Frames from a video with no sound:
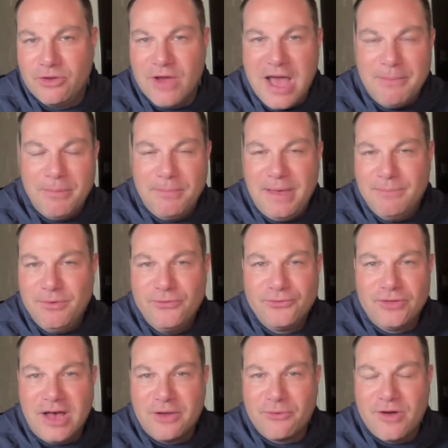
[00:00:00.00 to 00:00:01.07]
grab a bamboo
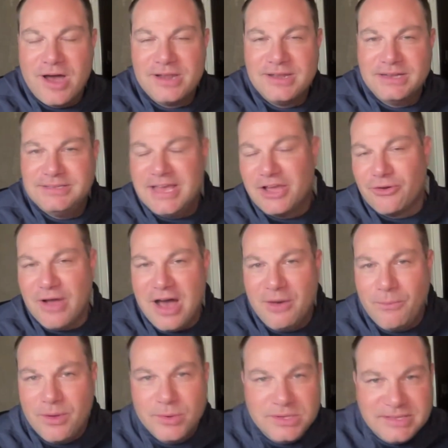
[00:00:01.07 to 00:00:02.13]
fly rod, and I take her out, and
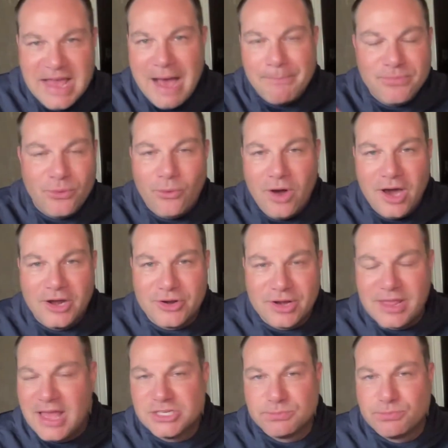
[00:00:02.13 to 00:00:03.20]
we would dap the water and
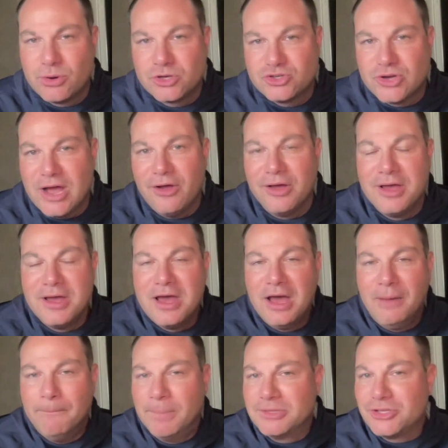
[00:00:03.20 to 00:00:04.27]
catch brook trout.
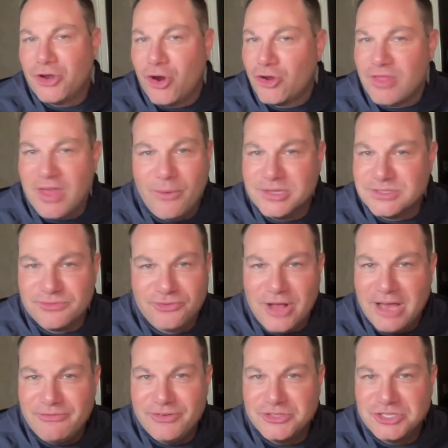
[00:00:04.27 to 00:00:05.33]
But to her, that wasn't
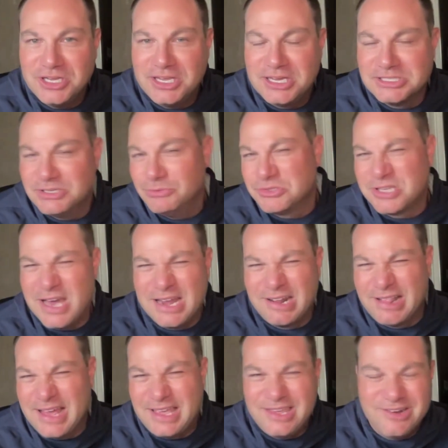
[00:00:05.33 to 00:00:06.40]
fly fishing, because it was kind of
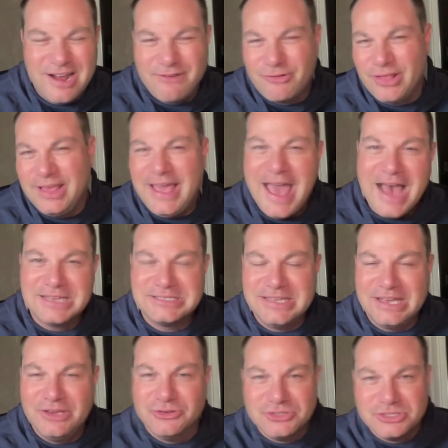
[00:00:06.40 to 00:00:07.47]
like, you're not really
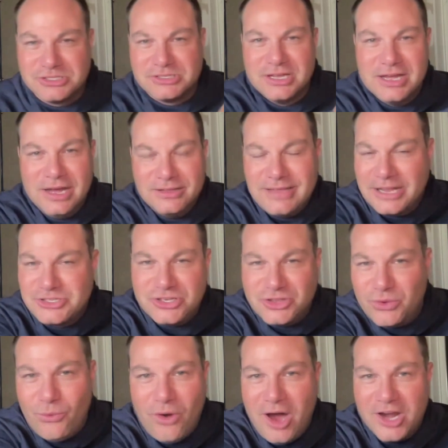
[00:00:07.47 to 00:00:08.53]
casting, you're just touching the
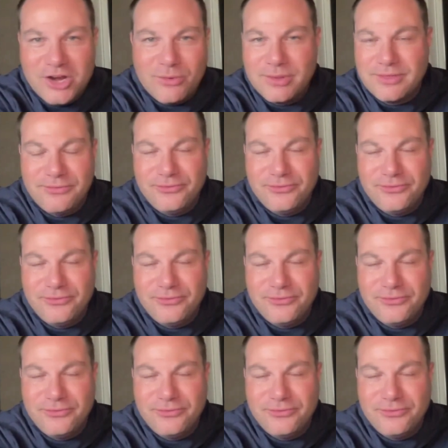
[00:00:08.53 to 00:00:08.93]
water with a